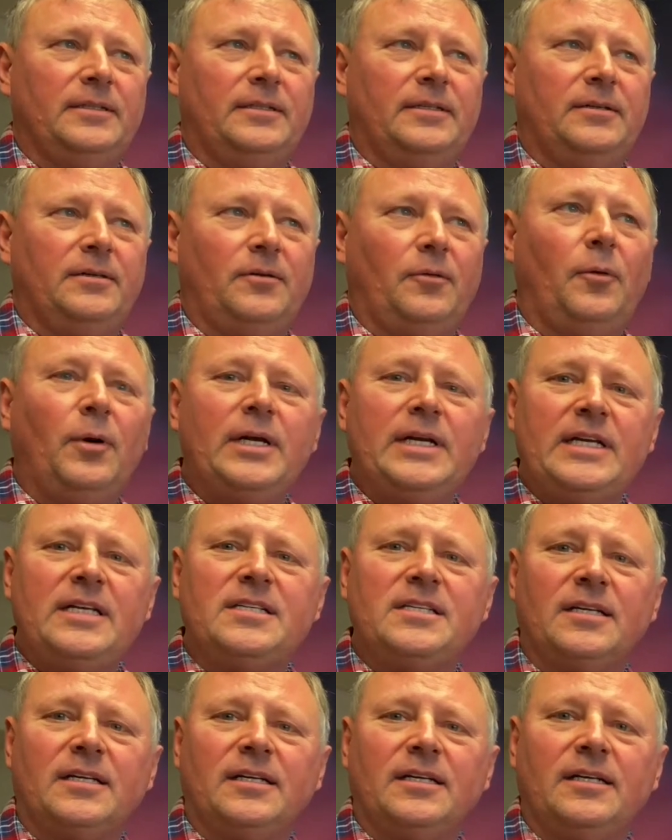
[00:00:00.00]
what is
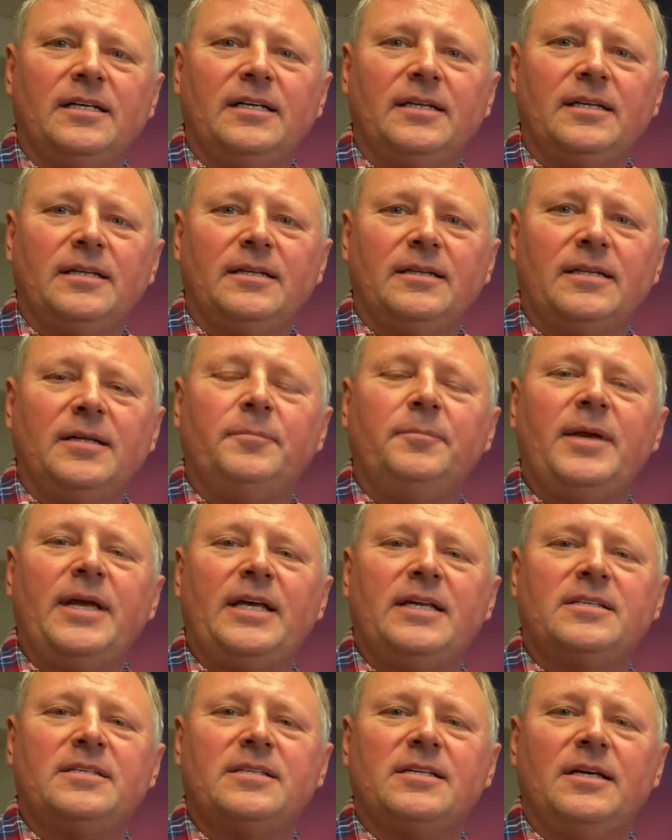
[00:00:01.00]
it that
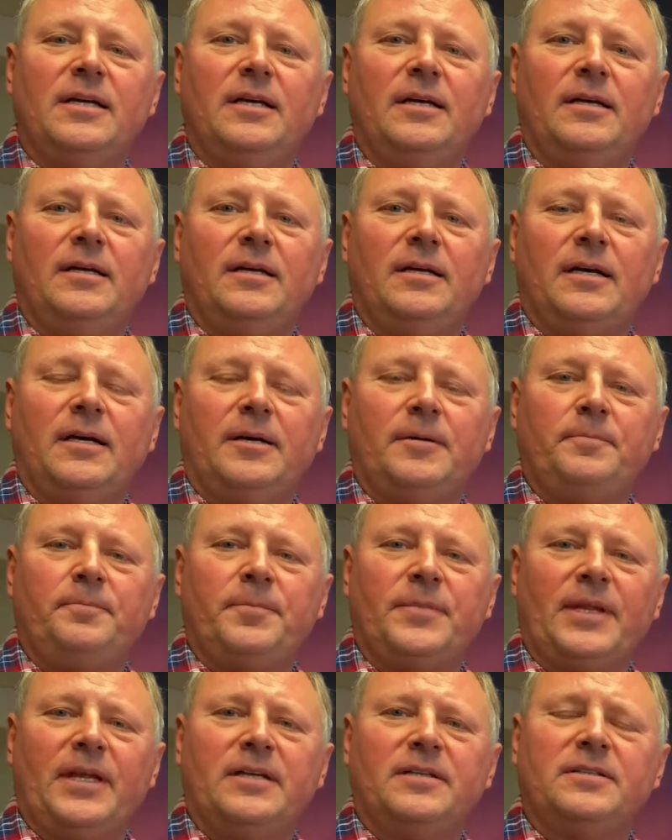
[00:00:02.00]
makes
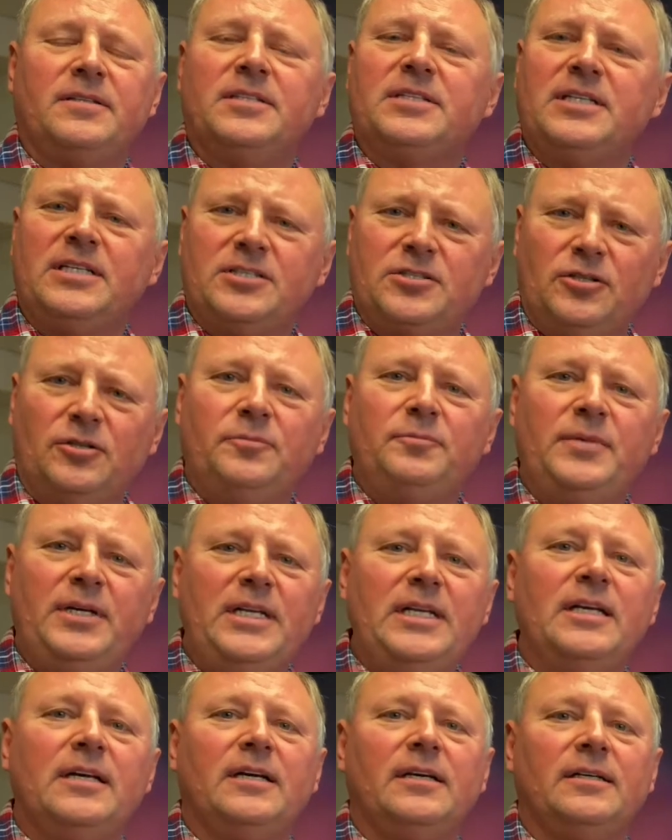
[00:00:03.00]
the digital
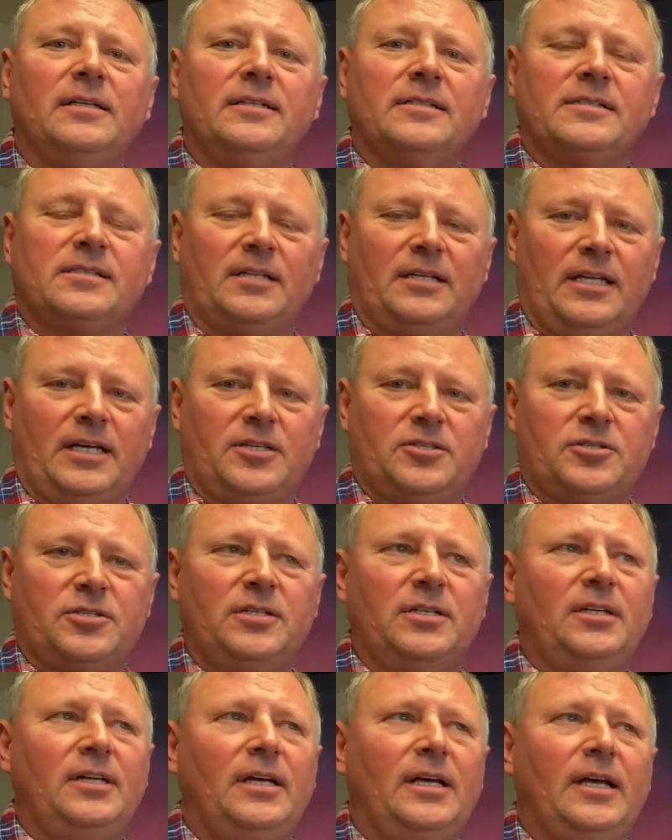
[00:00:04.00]
media
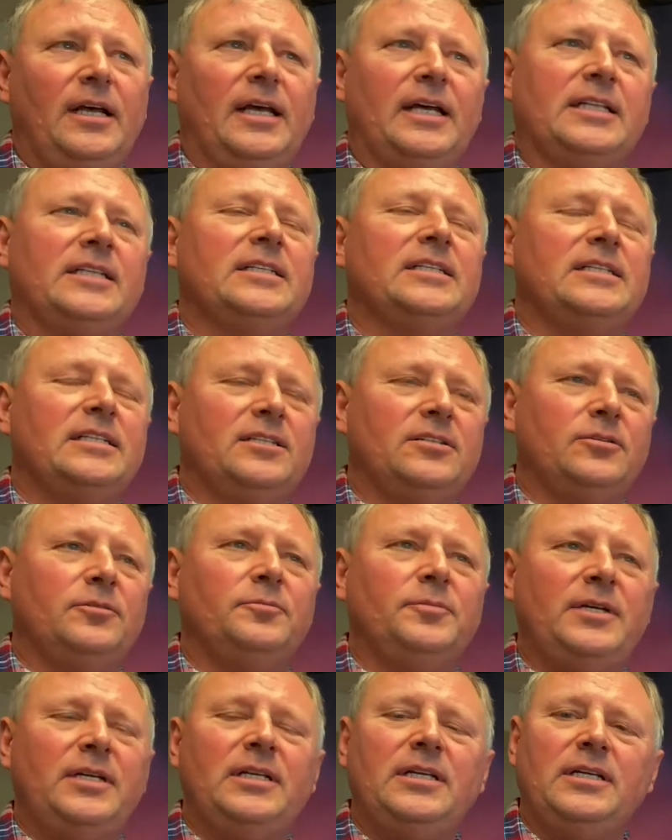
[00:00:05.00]
selection and the digital
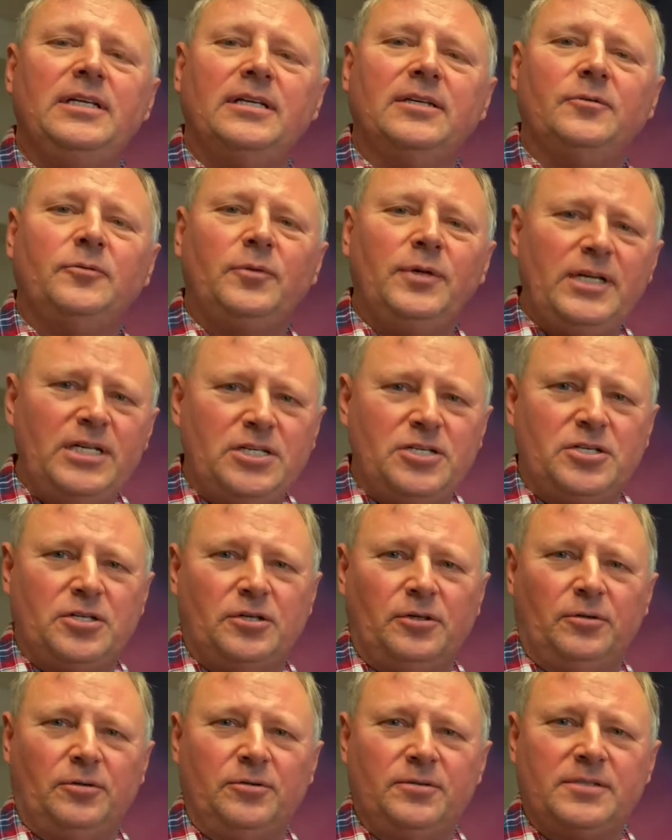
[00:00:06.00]
media we
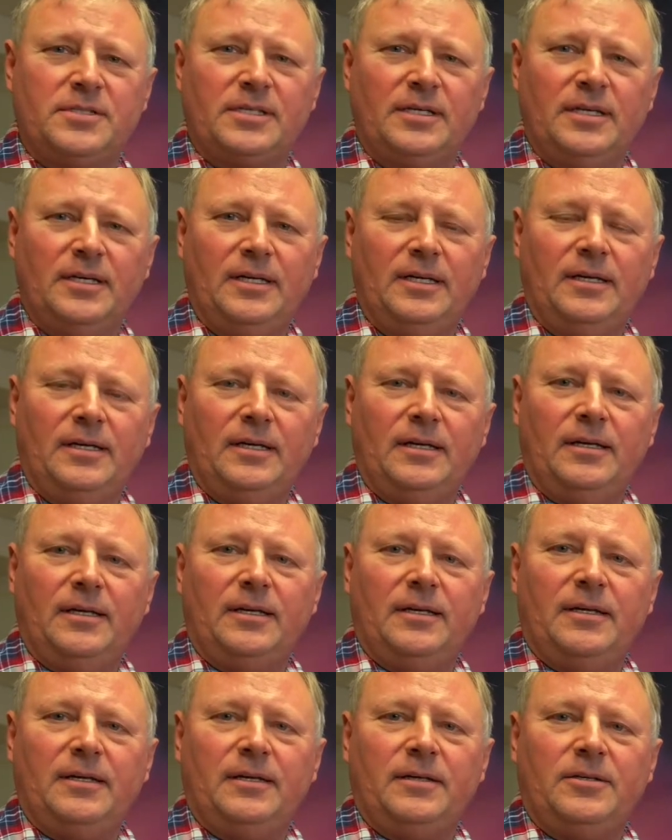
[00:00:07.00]
choose
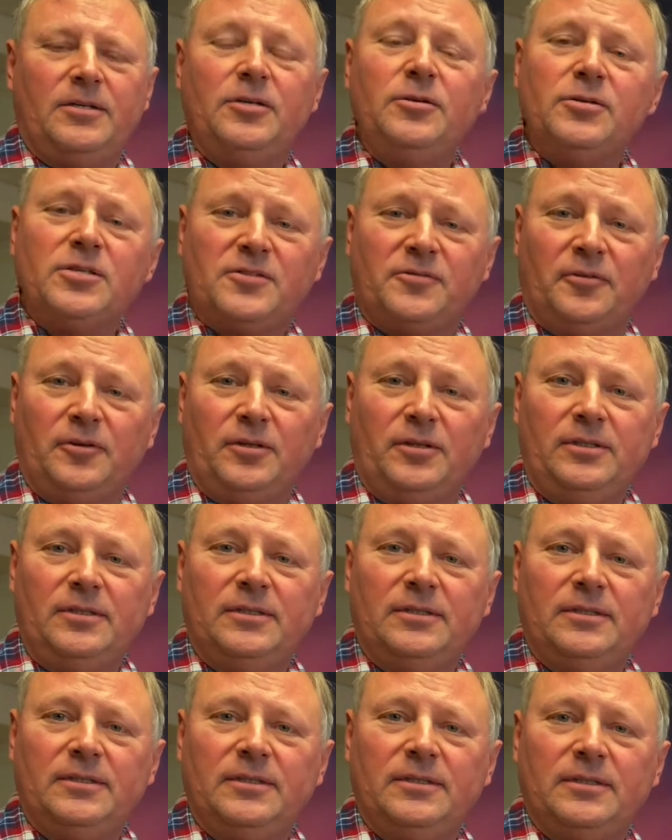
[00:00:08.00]
useful
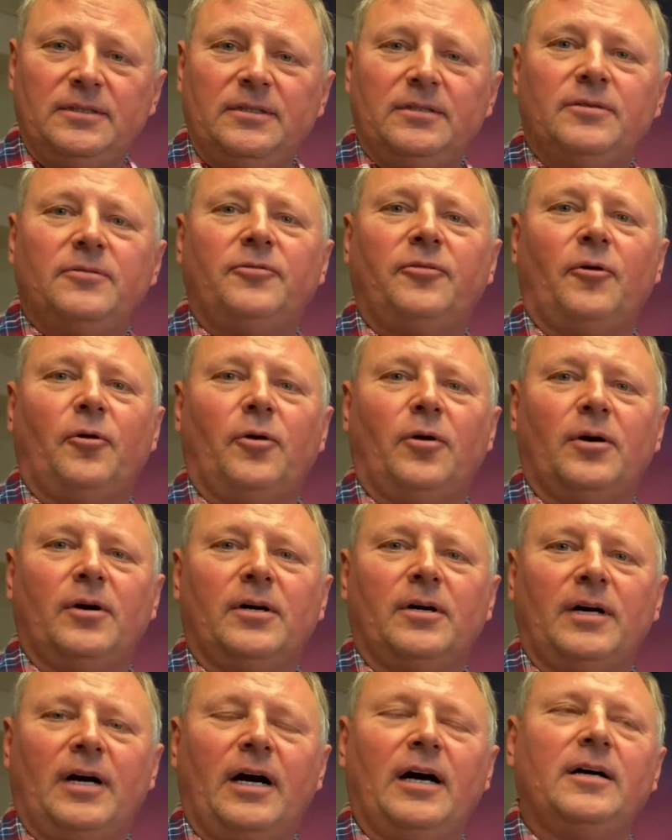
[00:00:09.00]
for
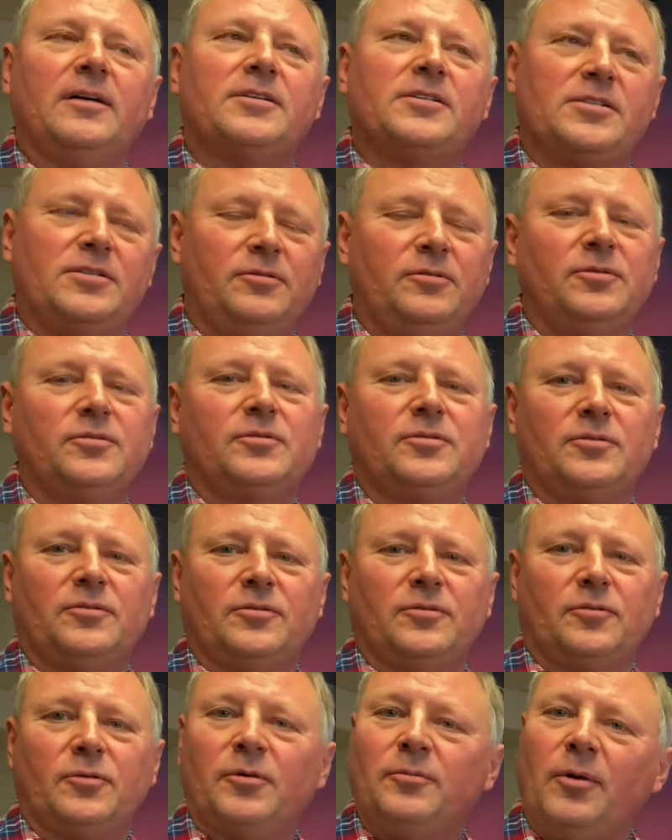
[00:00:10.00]
our student
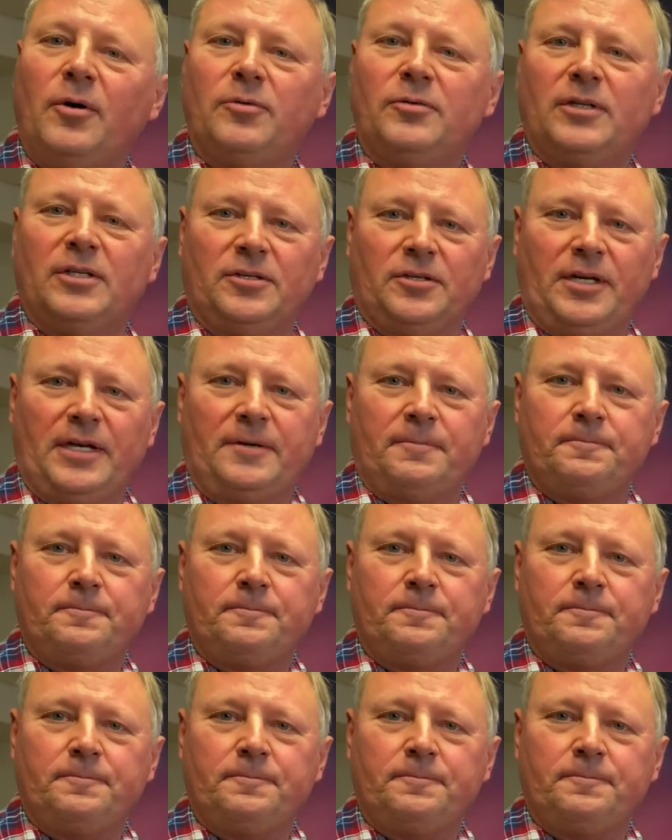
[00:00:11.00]
remote learning?